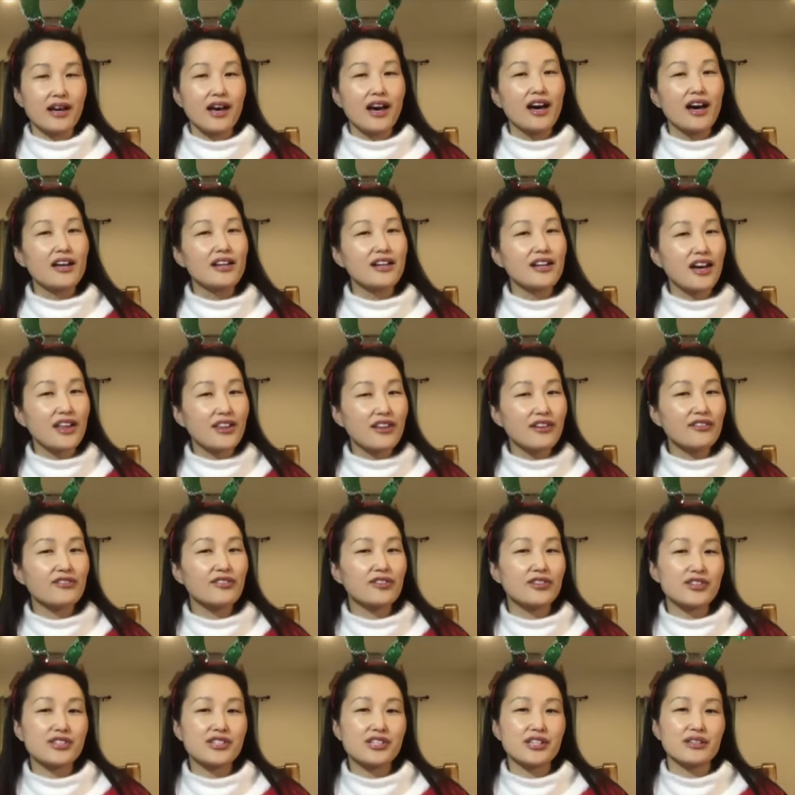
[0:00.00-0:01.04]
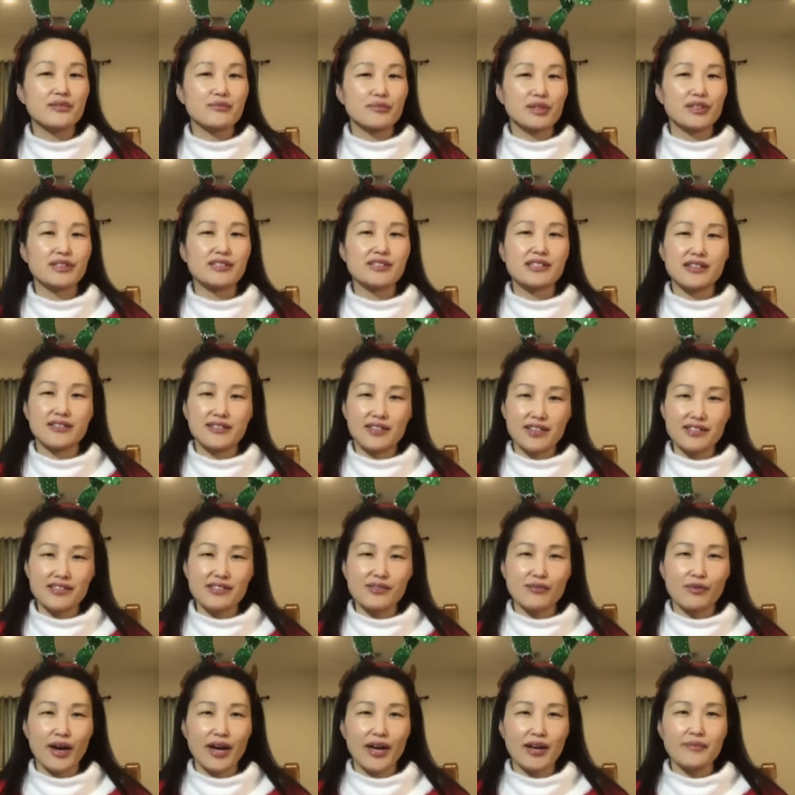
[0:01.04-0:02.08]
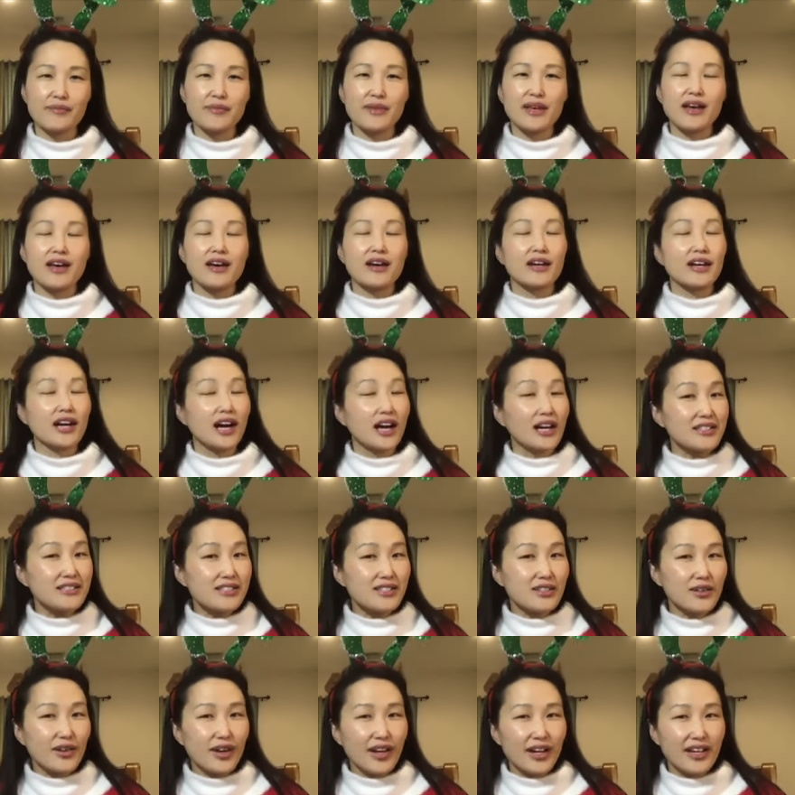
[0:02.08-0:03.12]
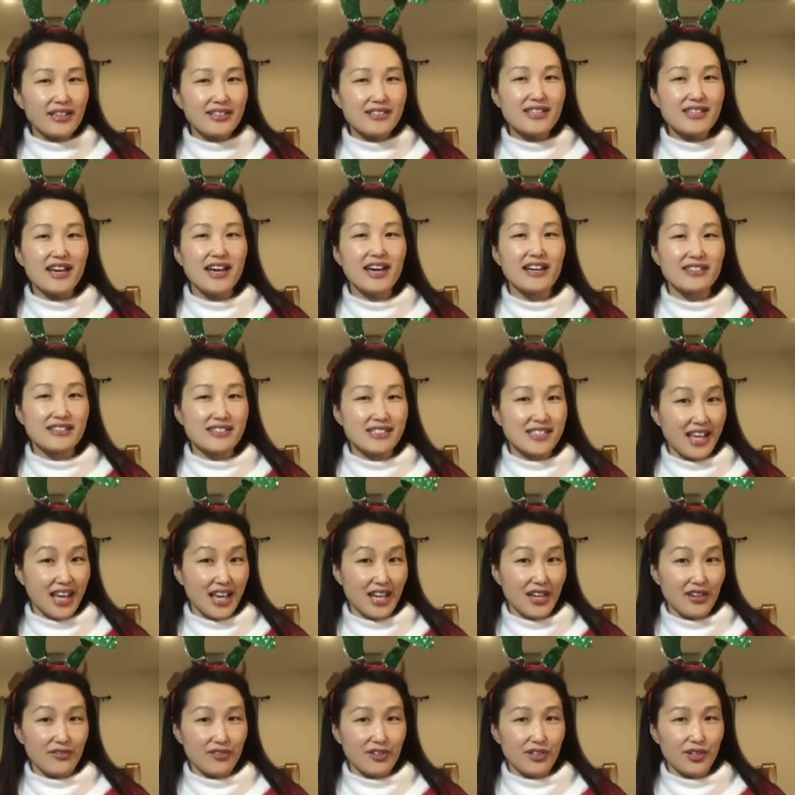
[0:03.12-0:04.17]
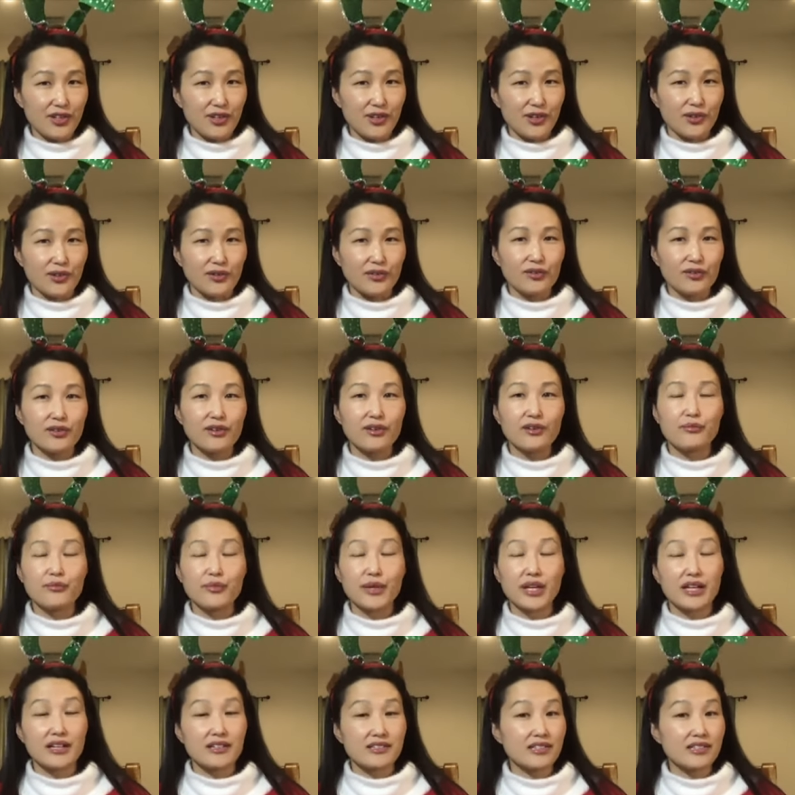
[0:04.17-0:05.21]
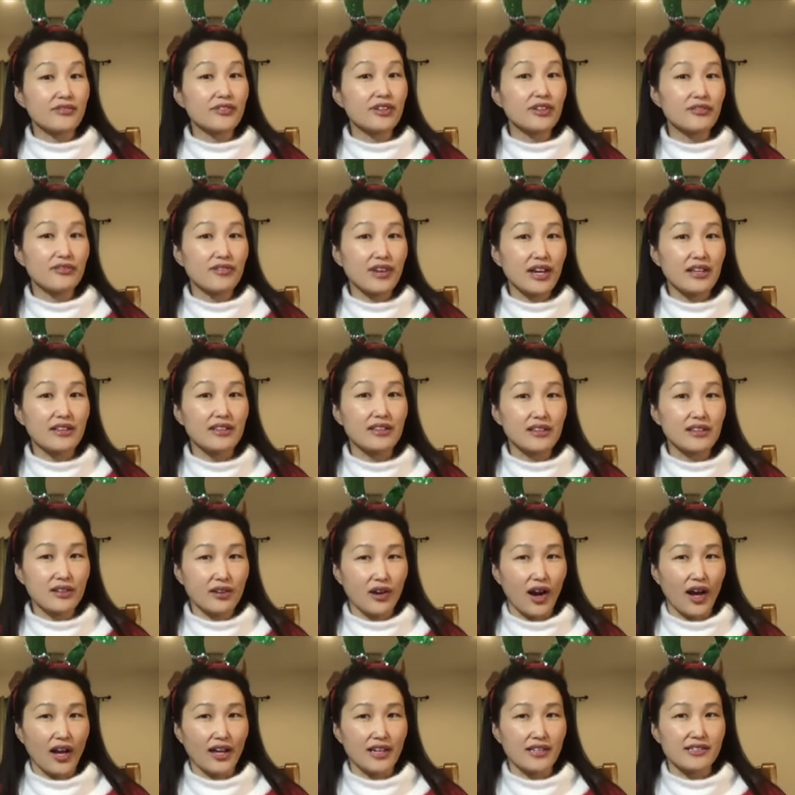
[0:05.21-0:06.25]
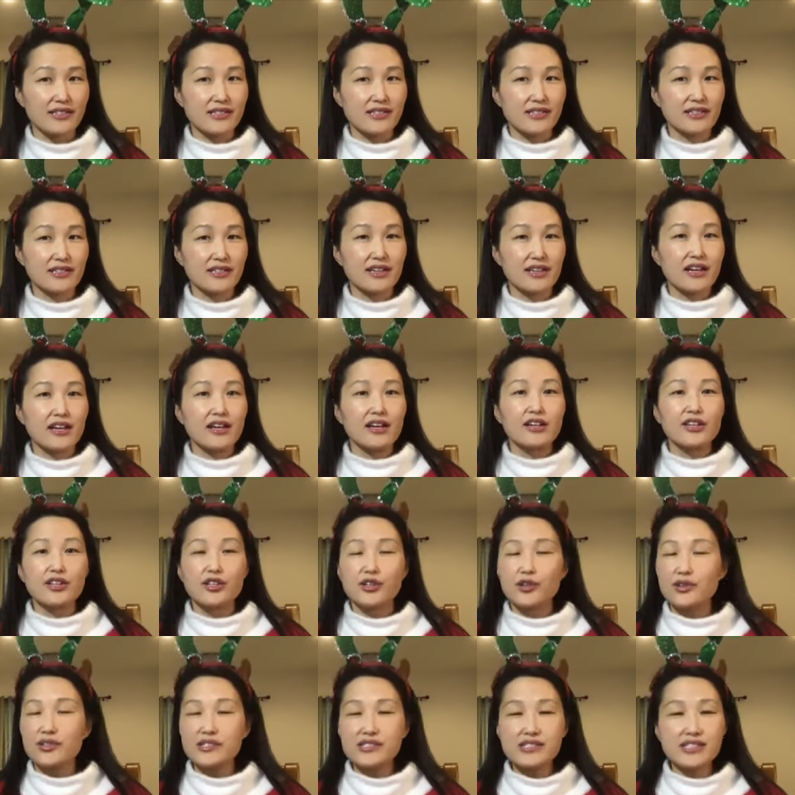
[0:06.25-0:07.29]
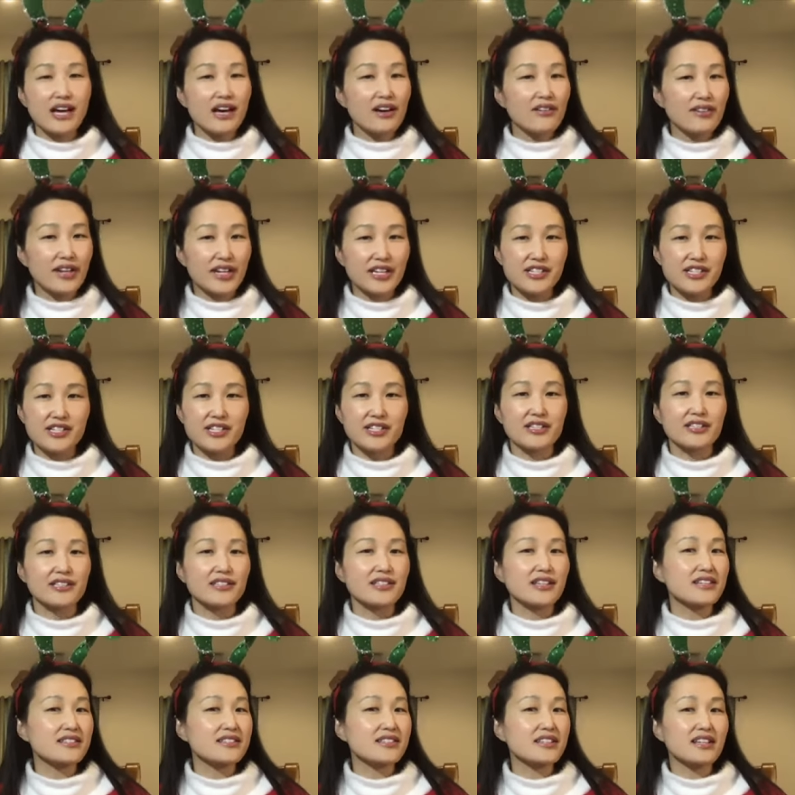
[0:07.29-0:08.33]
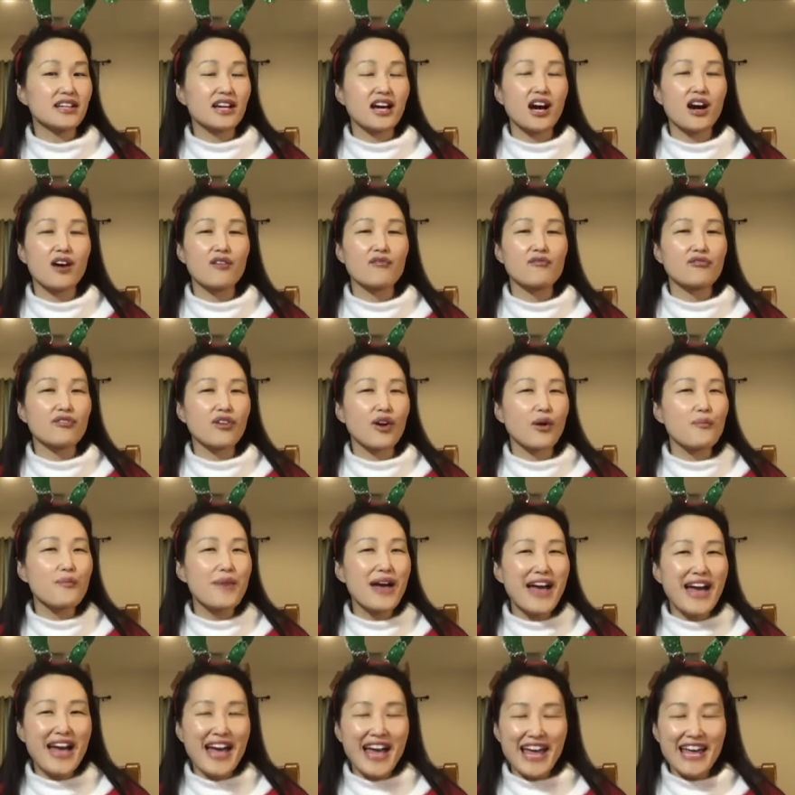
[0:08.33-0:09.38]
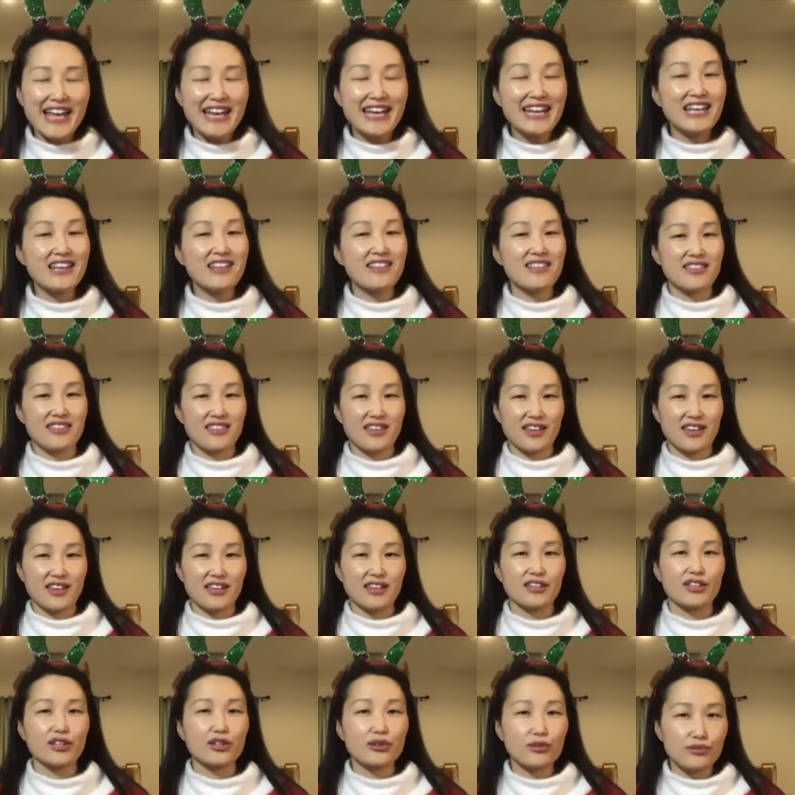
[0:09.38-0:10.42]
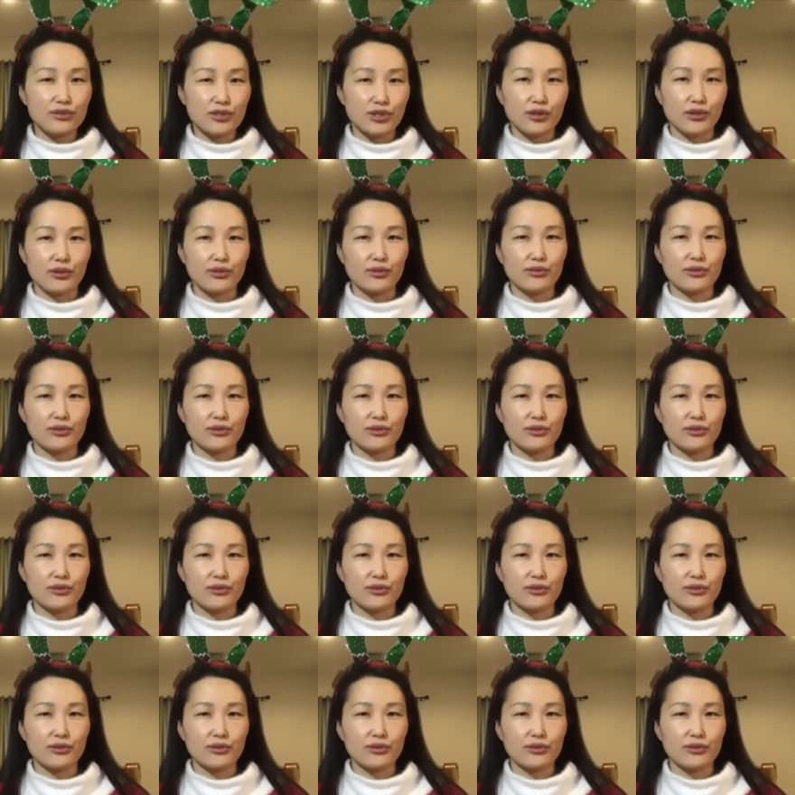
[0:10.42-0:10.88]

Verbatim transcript: Another version puts it this way God's grace has saved you because of your faith in Christ. Your salvation doesn't come from anything you do,